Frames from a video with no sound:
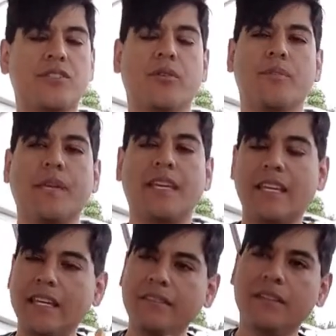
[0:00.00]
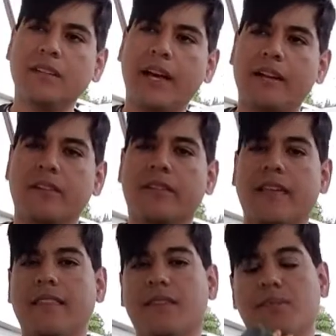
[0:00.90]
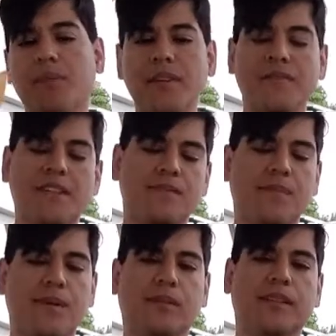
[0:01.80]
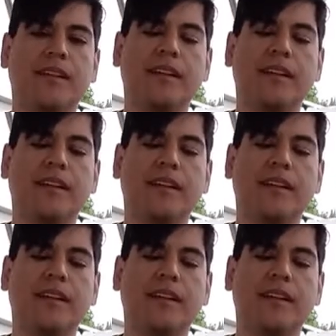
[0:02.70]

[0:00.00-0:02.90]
so it'll be even lighter than the previous build,